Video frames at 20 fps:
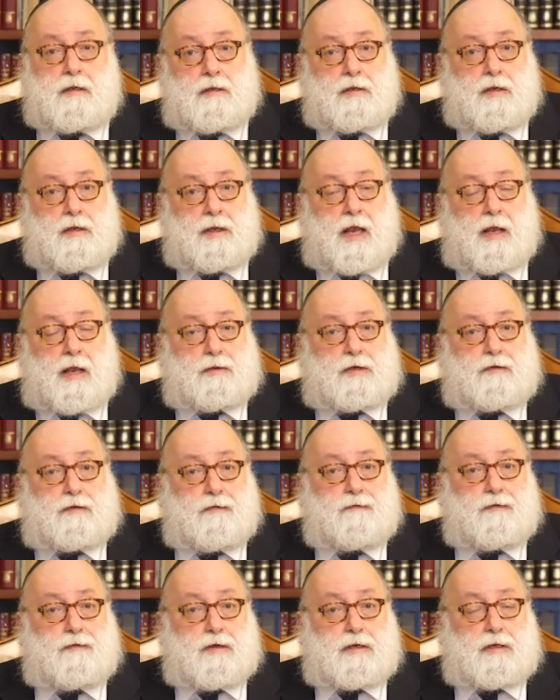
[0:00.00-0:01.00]
the name
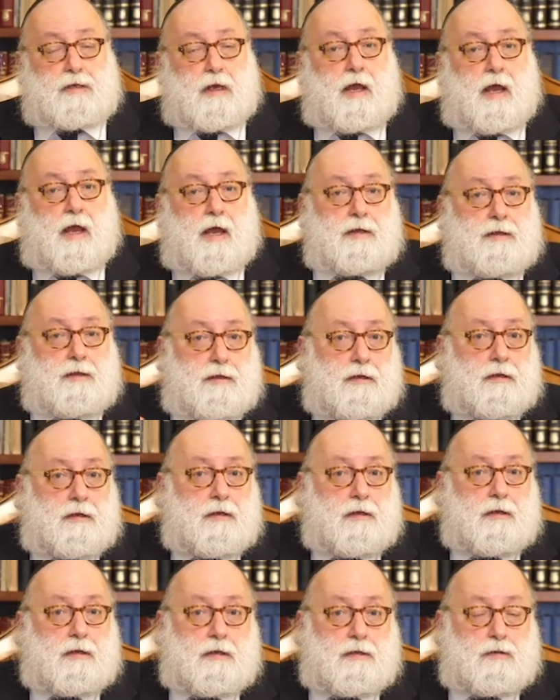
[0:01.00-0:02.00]
Tzivus and
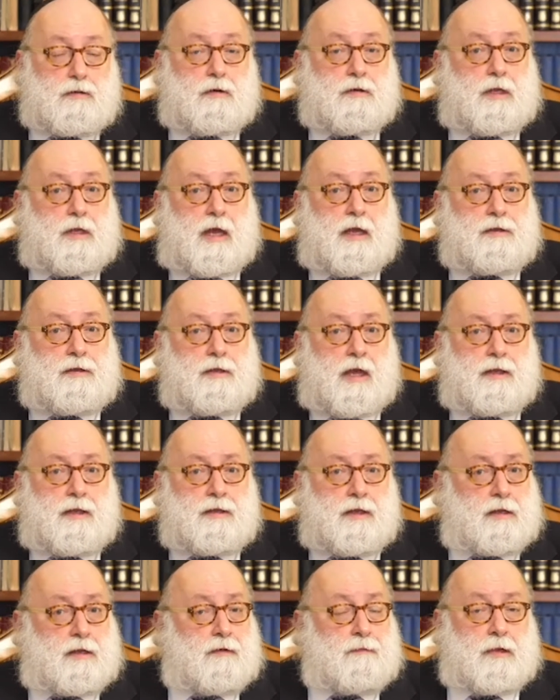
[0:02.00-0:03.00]

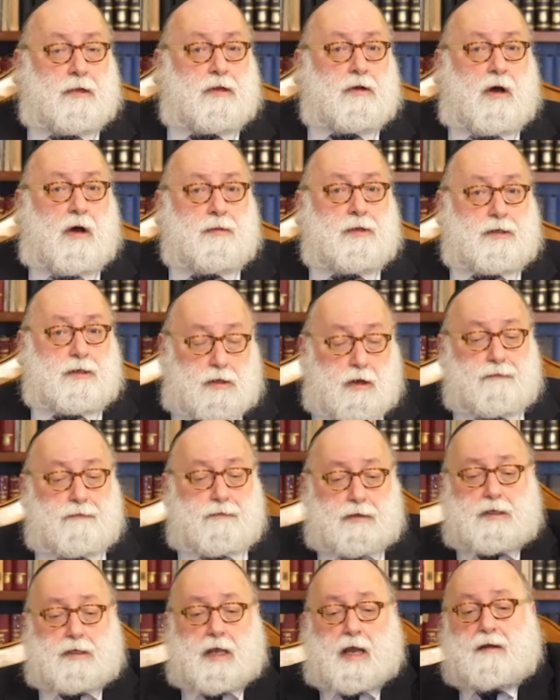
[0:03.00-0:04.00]
the Muhammad,
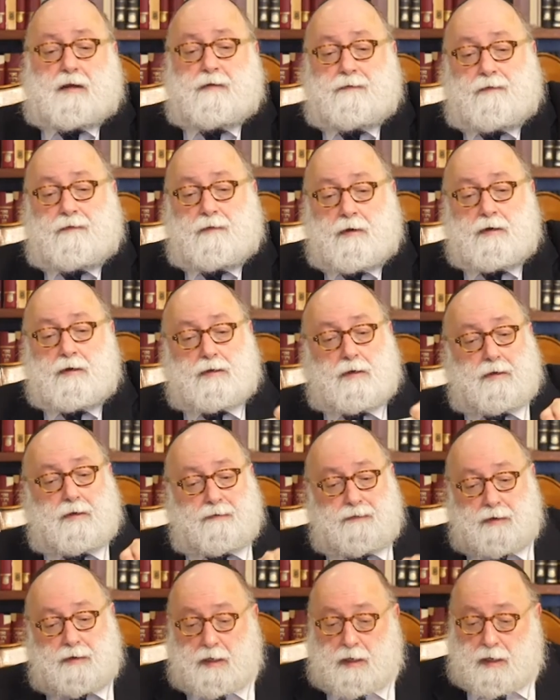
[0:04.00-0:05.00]
Tzivus Takifor. So the
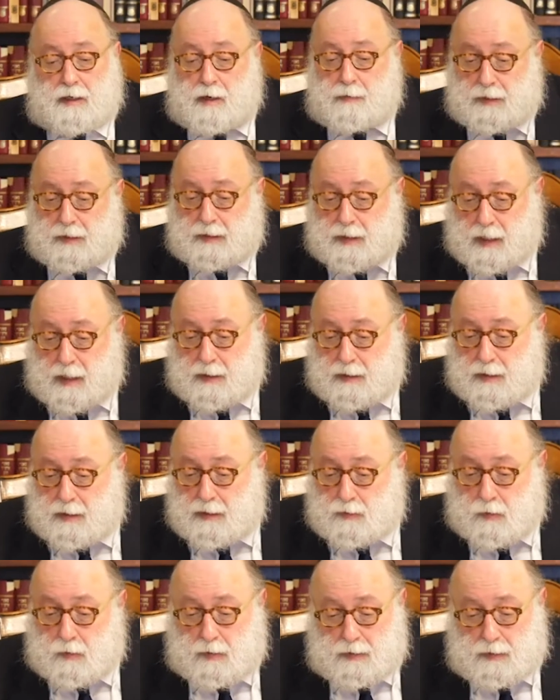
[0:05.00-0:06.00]
Friedrich Rebbe says
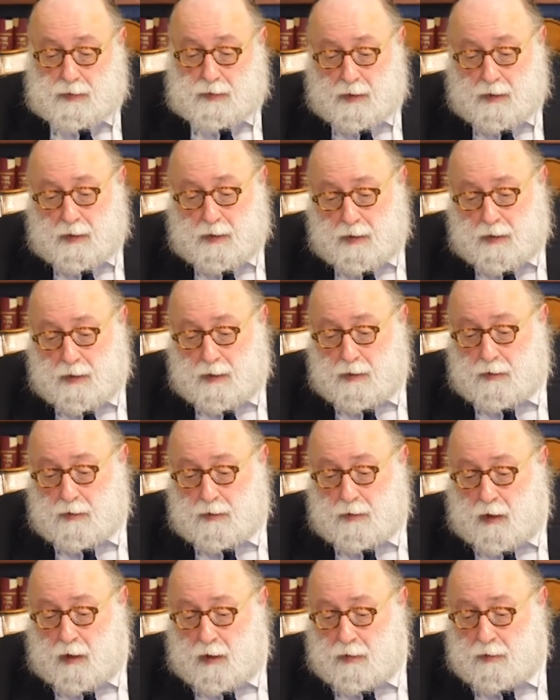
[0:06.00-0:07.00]
these words.
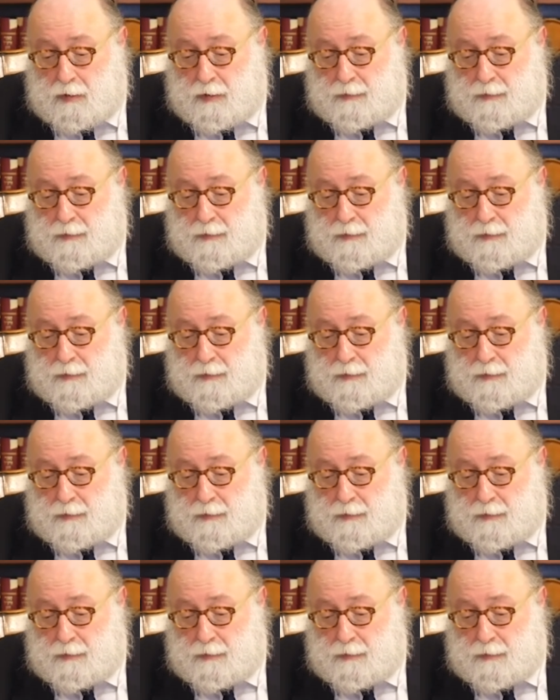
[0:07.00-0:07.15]
Because